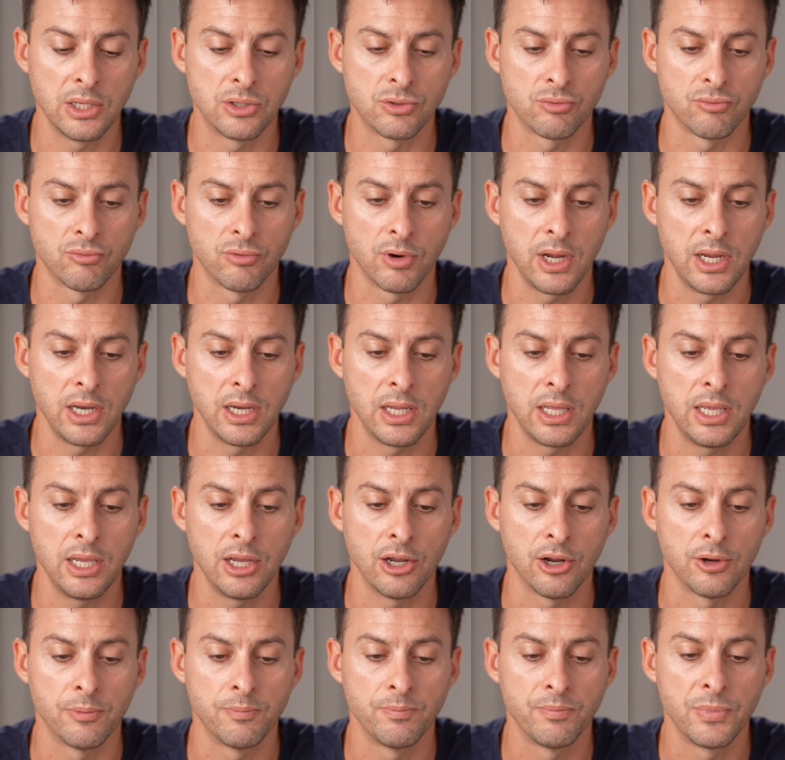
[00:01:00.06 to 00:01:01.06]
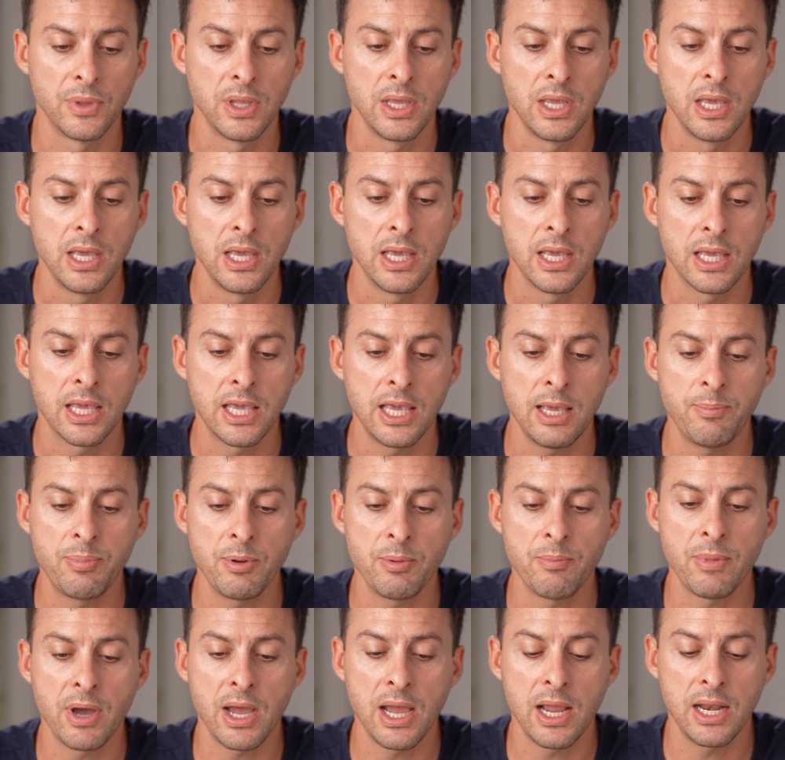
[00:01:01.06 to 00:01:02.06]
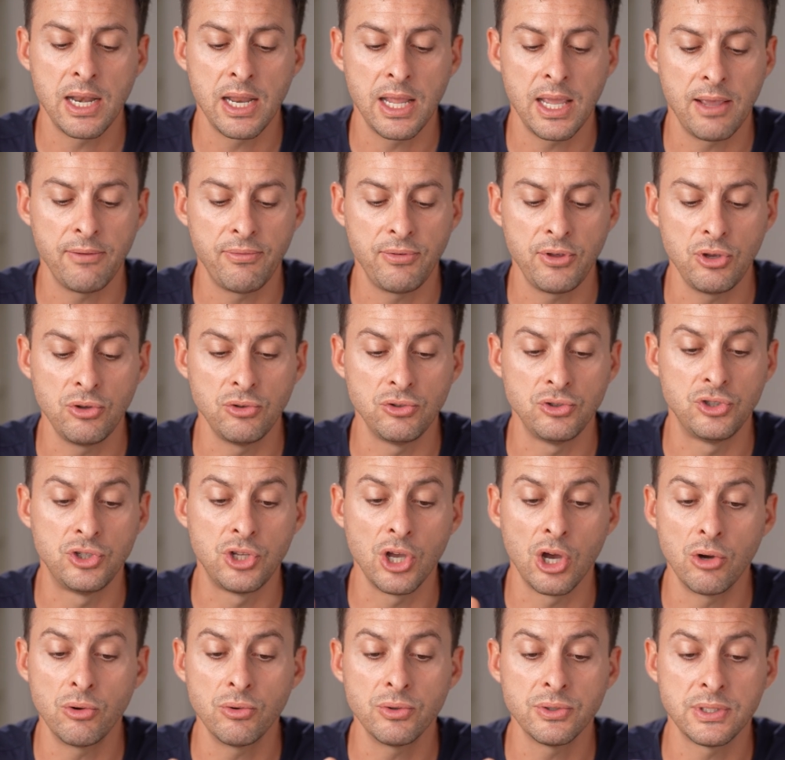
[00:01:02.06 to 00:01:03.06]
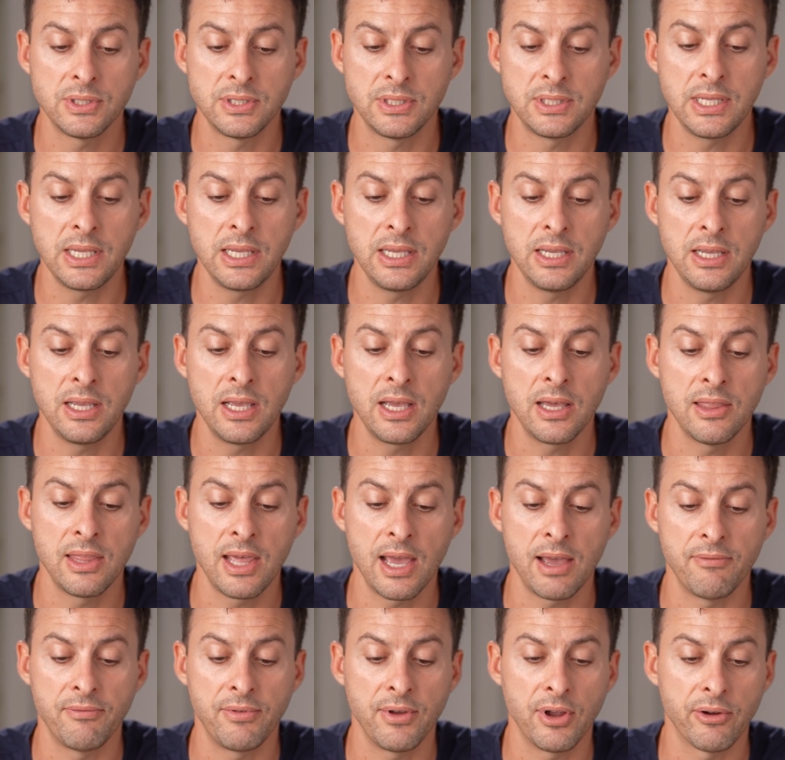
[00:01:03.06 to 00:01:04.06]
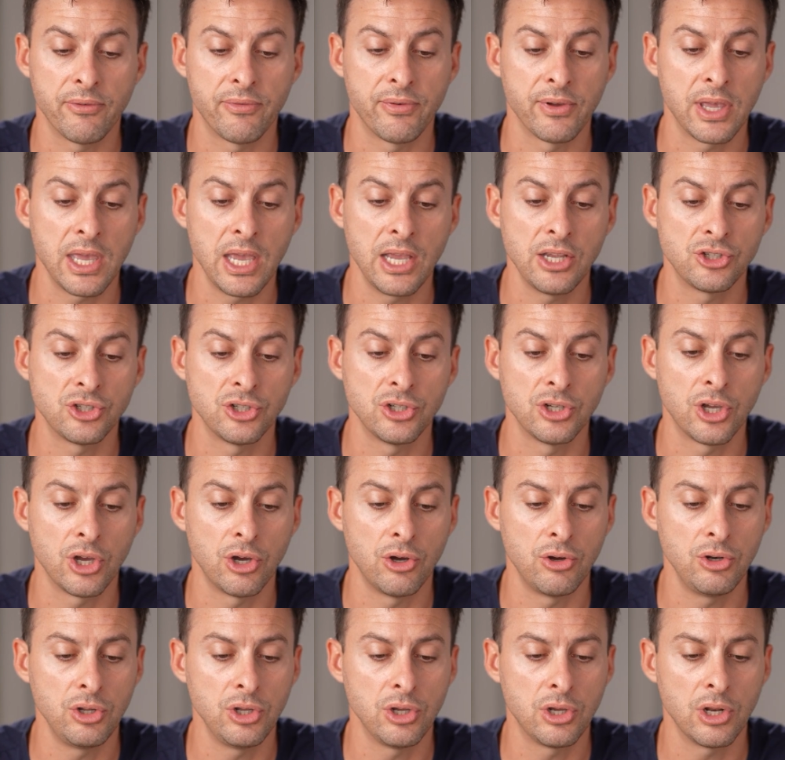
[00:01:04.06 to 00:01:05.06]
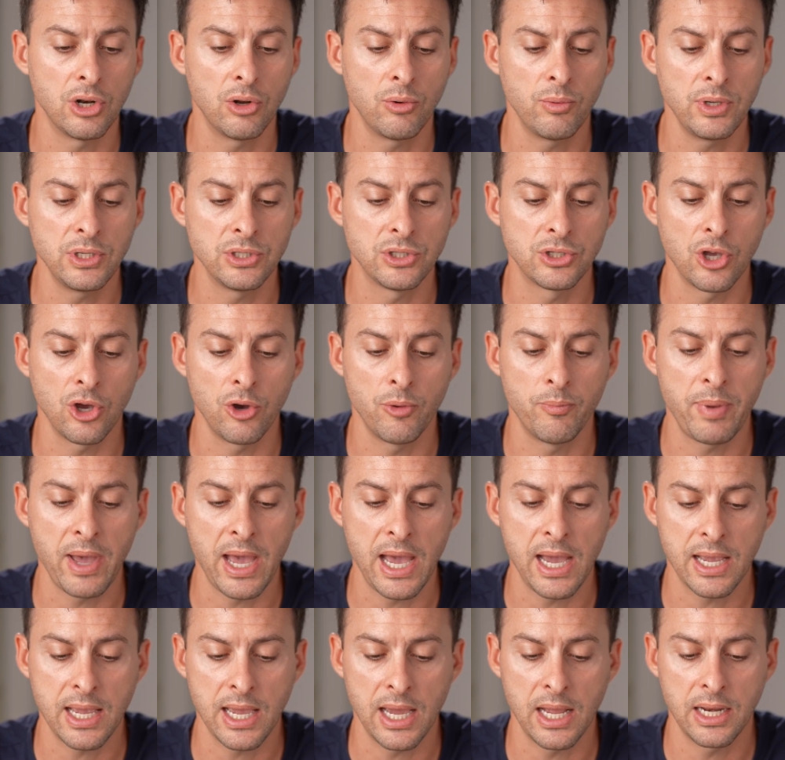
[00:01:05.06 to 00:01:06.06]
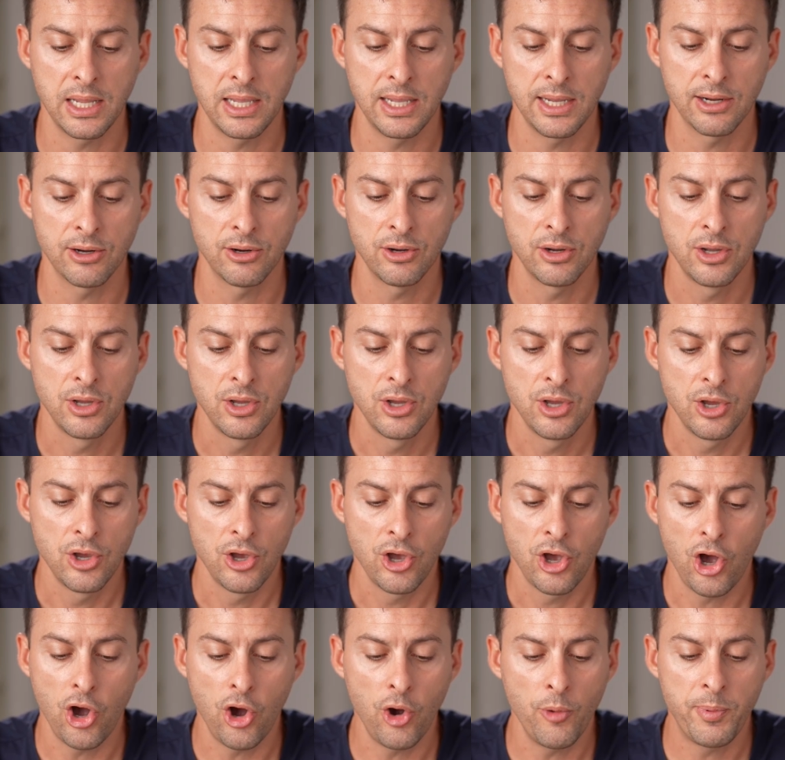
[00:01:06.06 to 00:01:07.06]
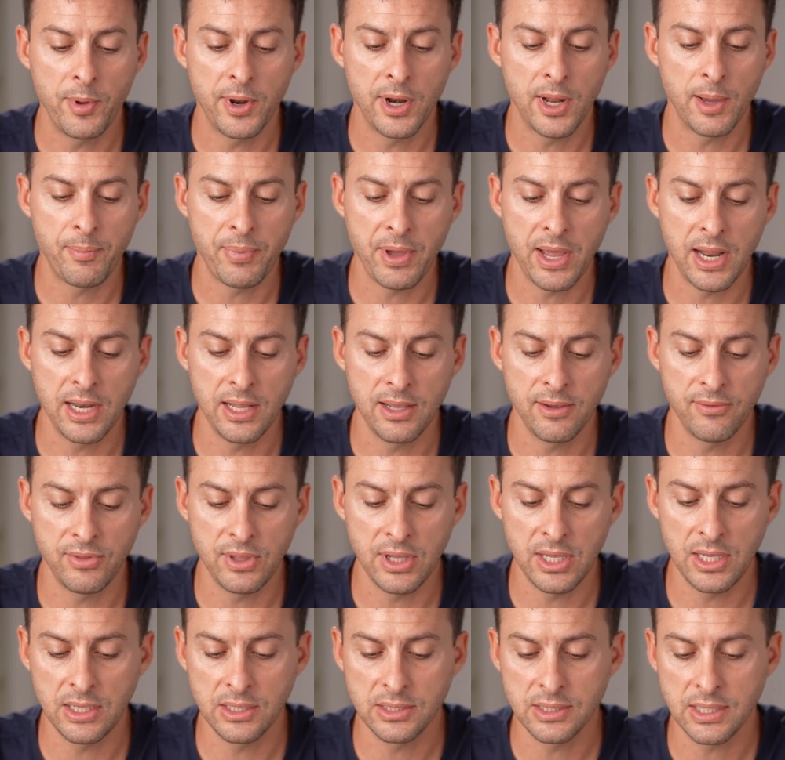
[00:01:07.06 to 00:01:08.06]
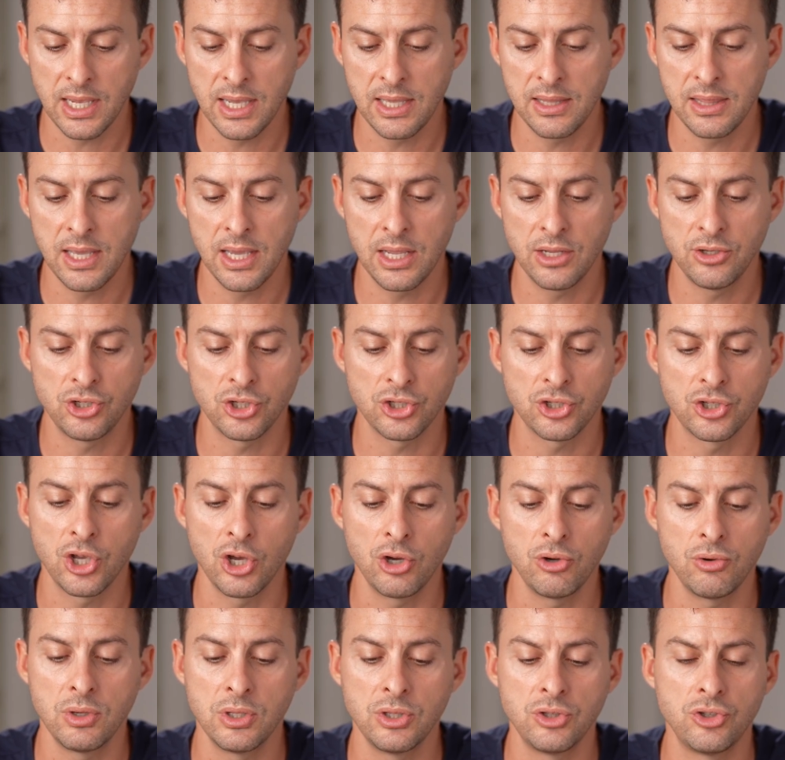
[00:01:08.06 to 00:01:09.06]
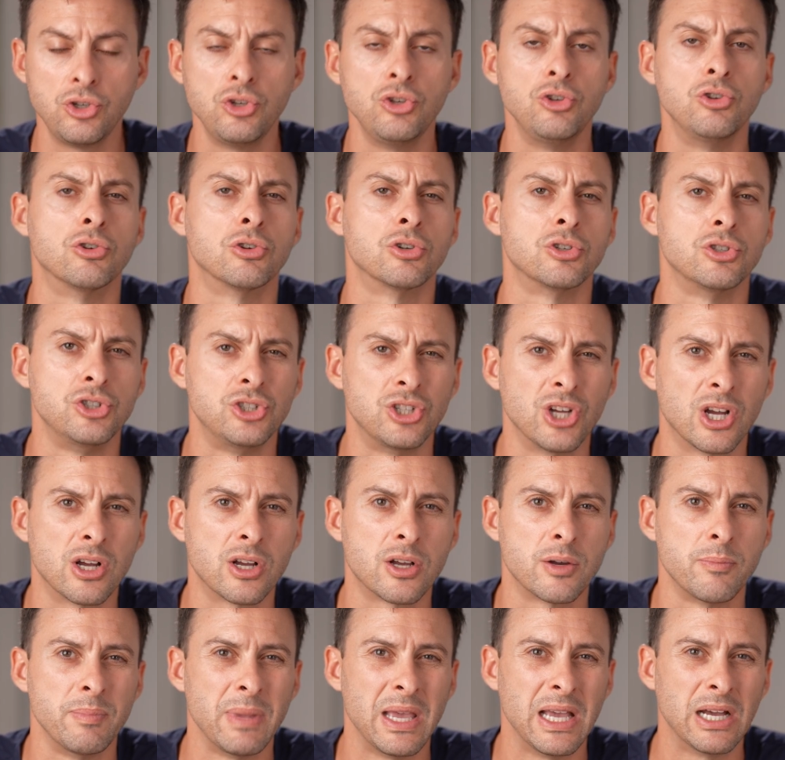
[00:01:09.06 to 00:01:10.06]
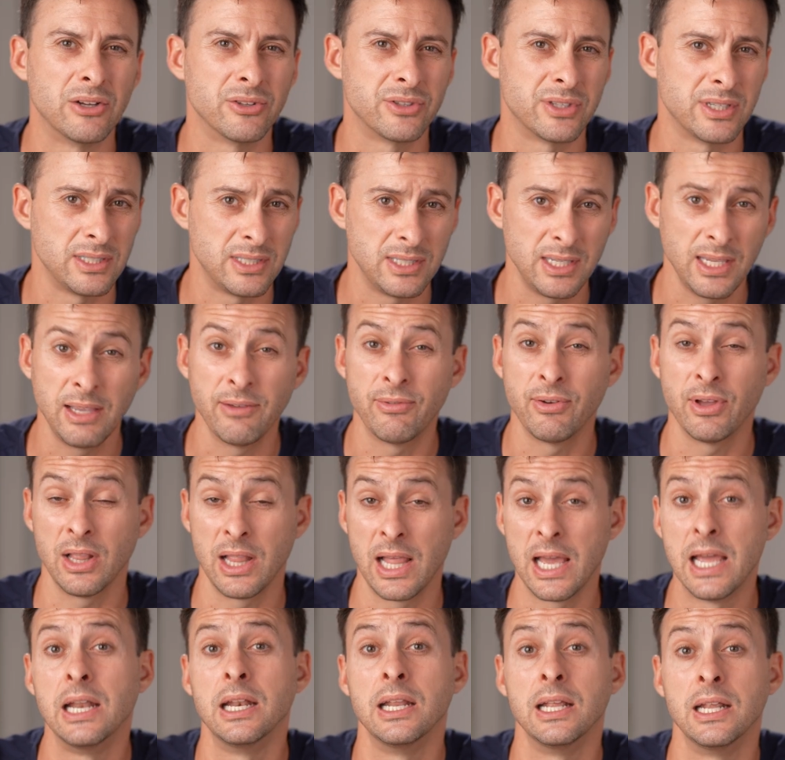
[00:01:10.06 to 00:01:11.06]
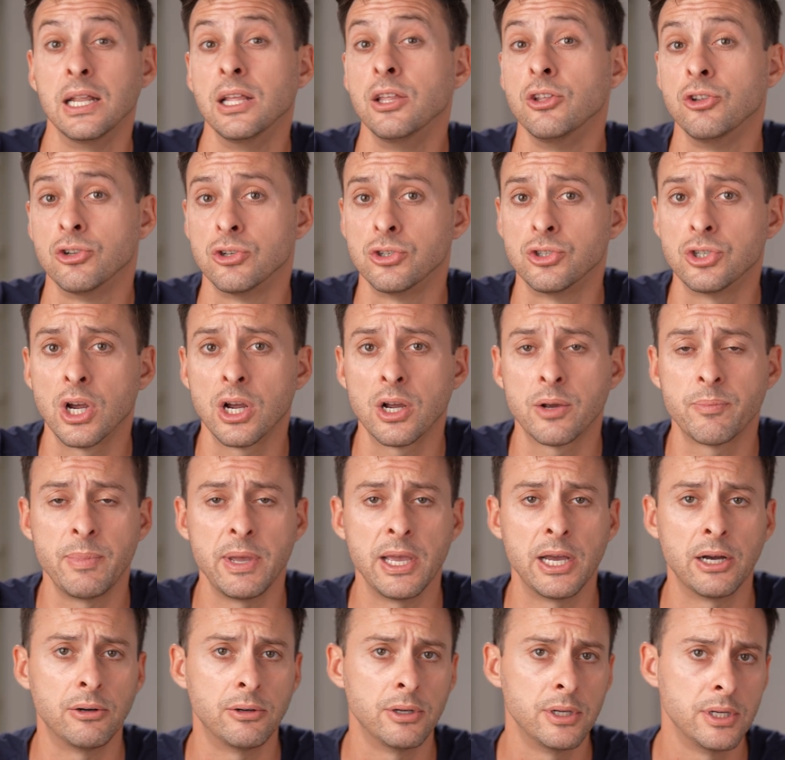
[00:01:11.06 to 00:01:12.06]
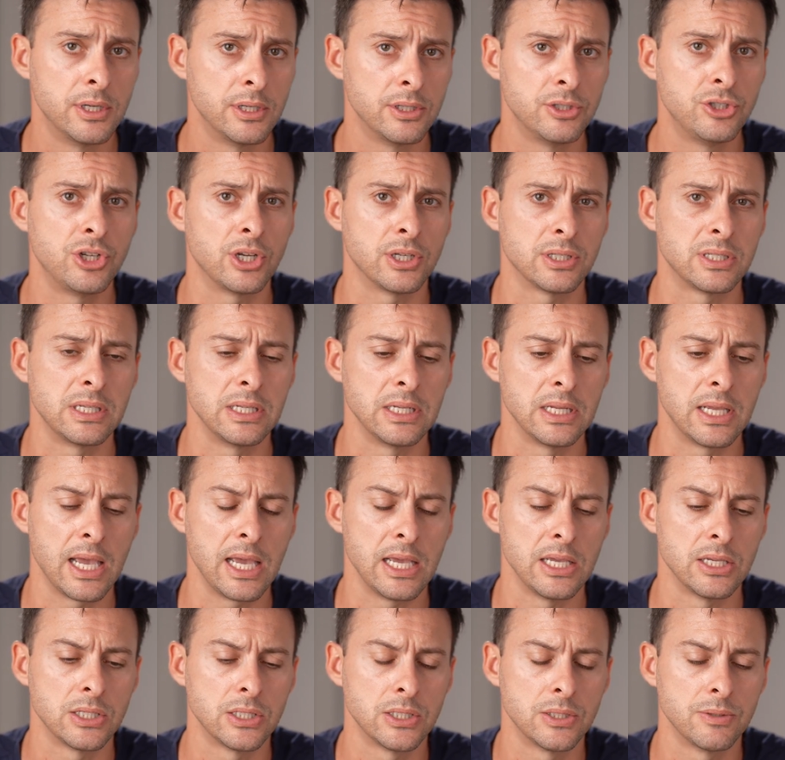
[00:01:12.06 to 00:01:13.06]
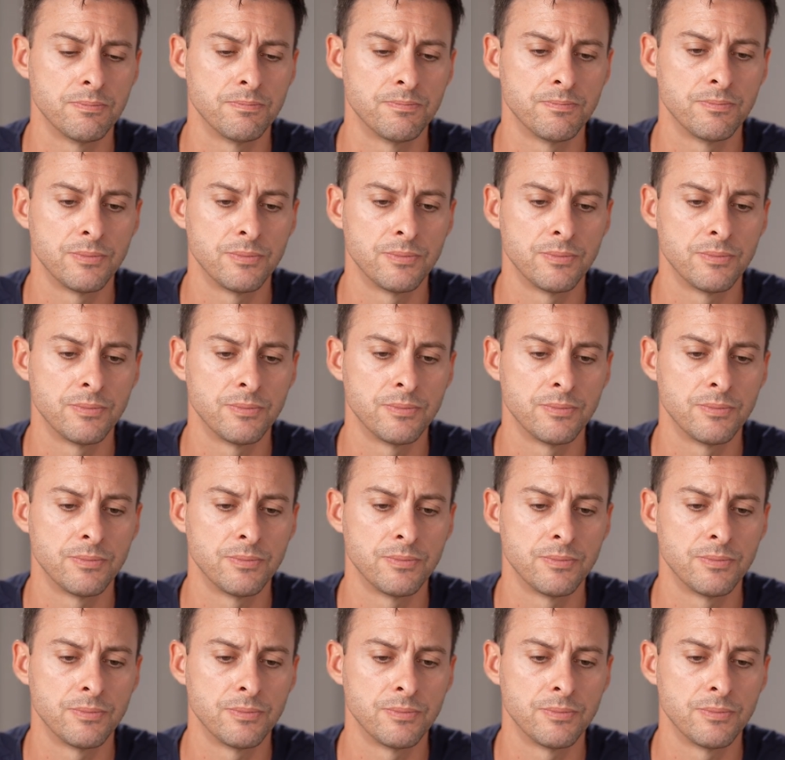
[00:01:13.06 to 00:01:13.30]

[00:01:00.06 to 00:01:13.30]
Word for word: It's right here. Keep in mind, if you don't see that verification code, you can always go back out here, open up any of these, and then just go into your junk mail to see if it landed in your junk mail, just in case.